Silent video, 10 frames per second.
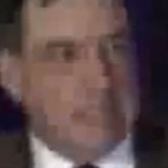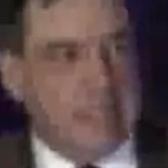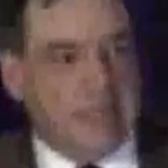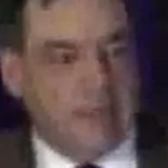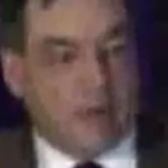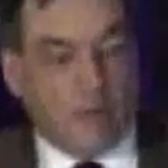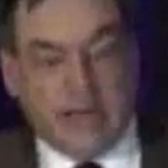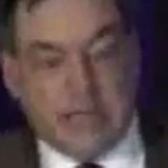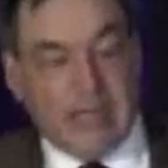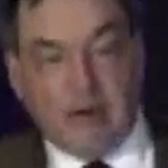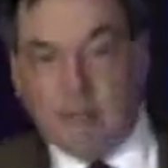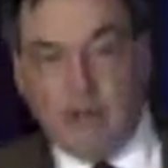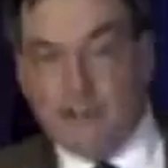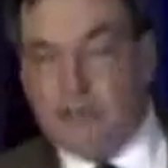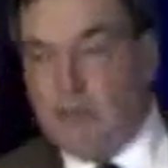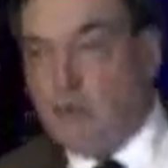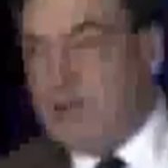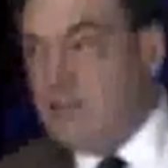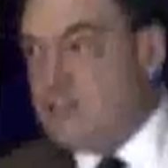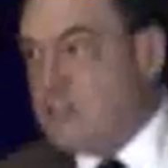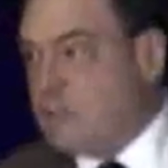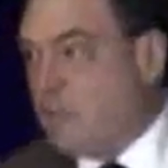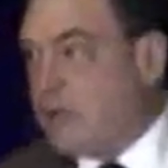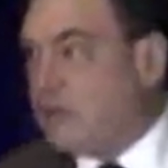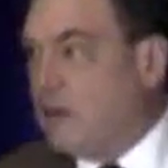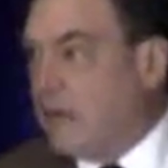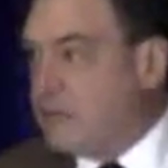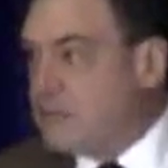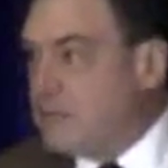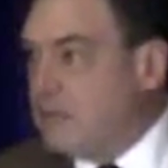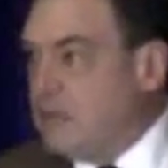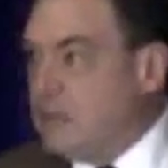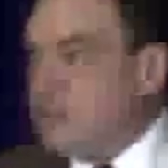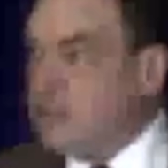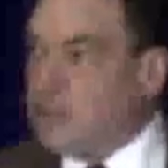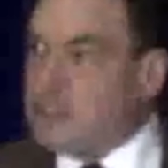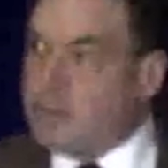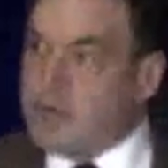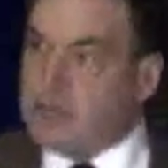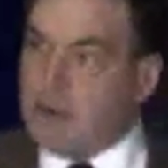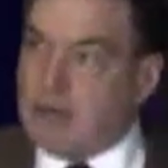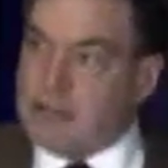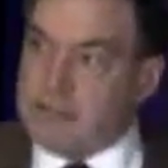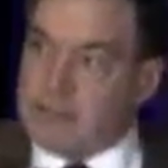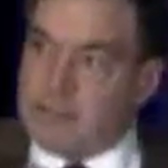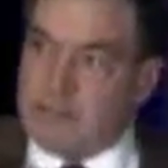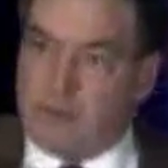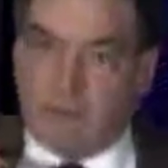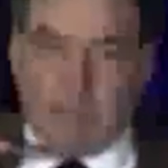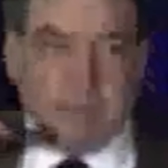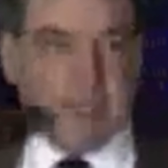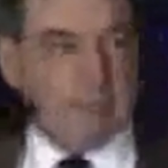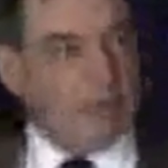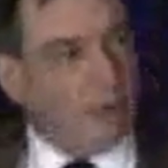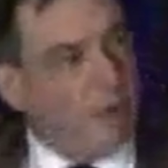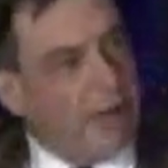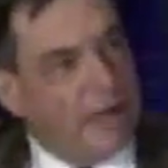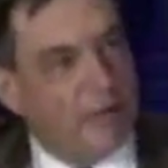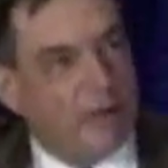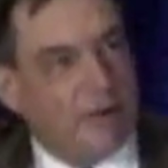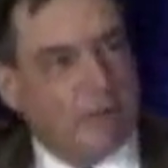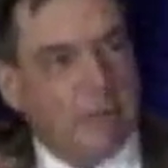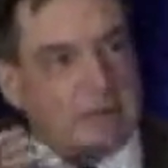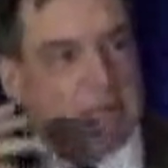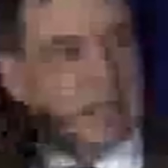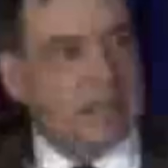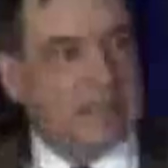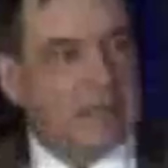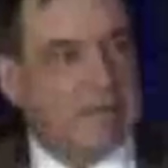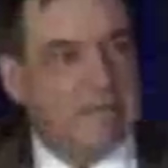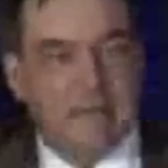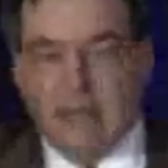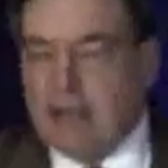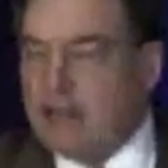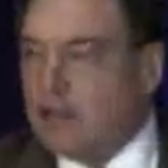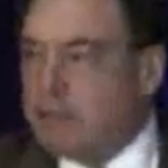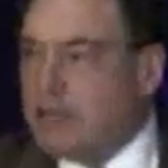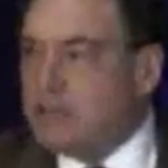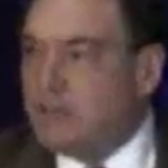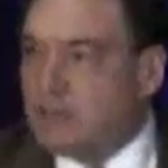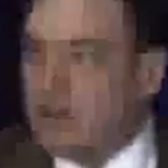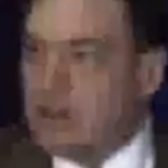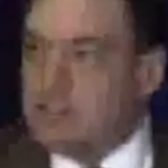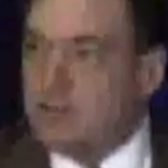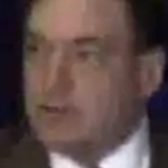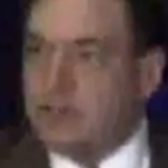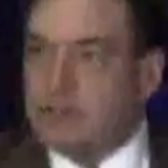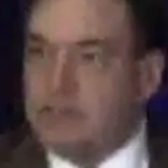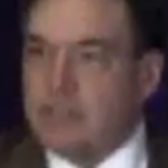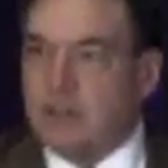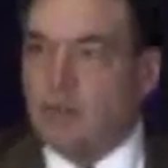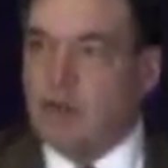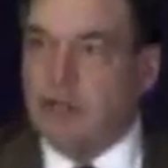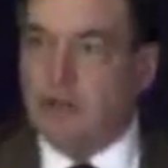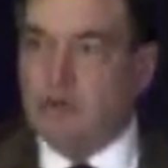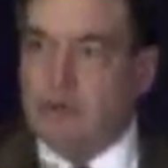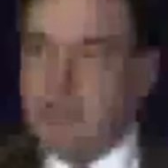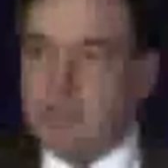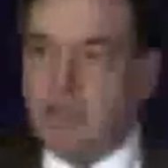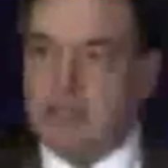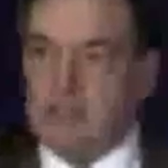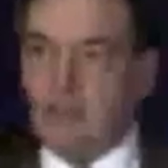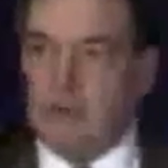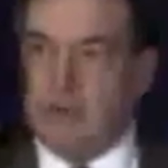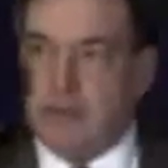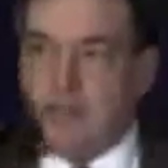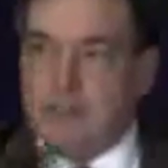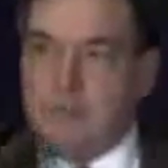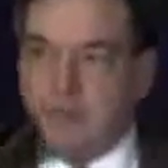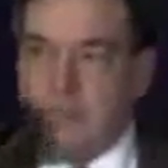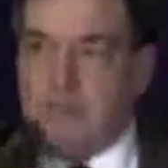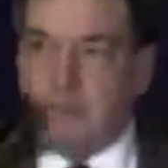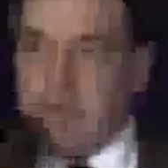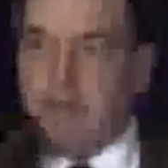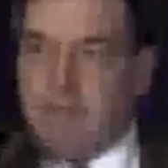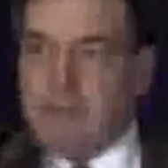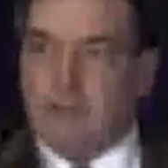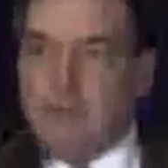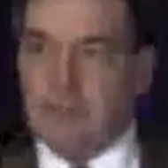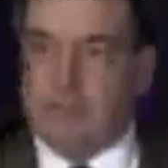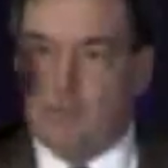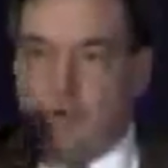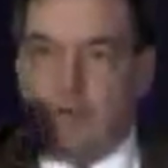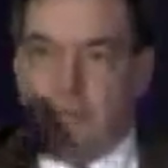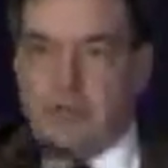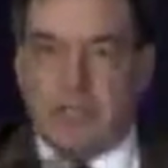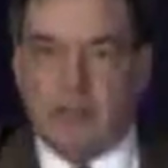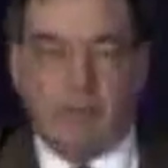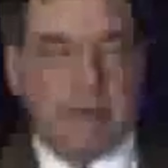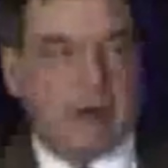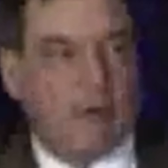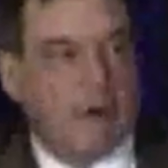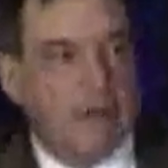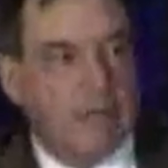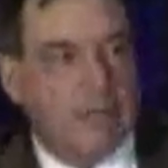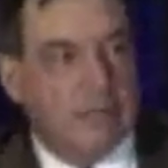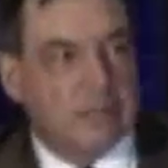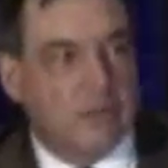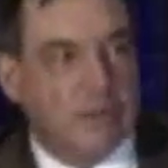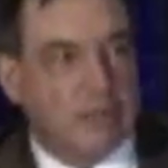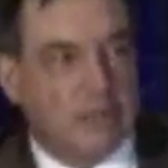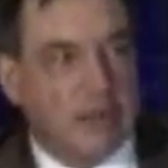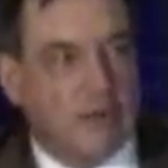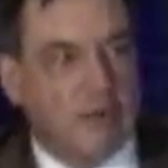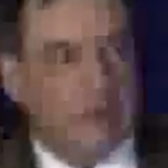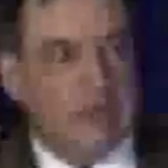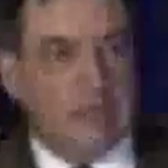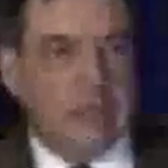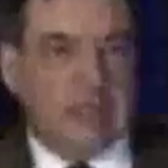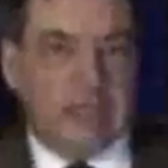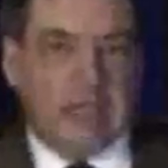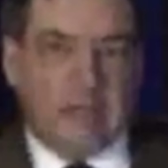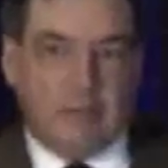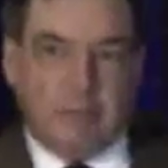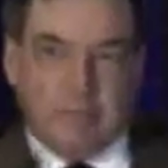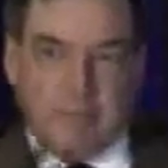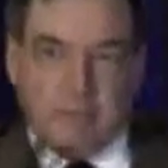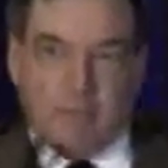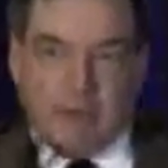And there are right now multiple ways to spread costs. You can spread costs in sort of a peanut butter way, where everybody kind of pays for the costs, or you can say, well, only the costs go to the specific beneficiaries of where the particular power is going to go, and